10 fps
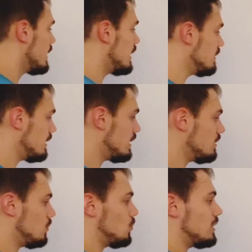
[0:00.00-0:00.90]
And
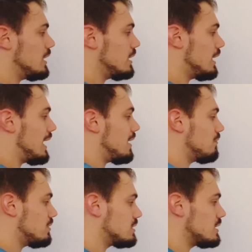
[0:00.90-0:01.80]
then we
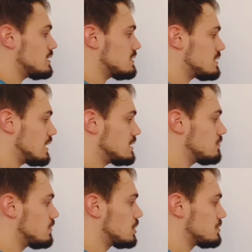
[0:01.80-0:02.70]
have the stative
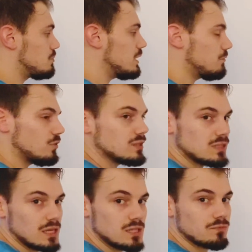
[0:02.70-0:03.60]
verbs. But for the
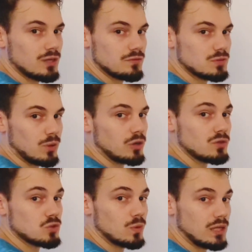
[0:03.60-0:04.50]
stative verbs, we are
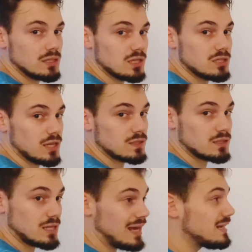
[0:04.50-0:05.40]
going to wait
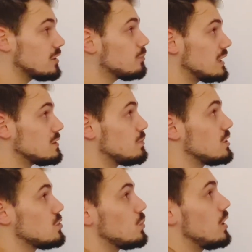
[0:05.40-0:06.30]
just a little bit
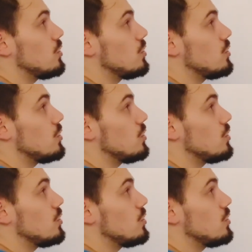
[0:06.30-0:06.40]
because we are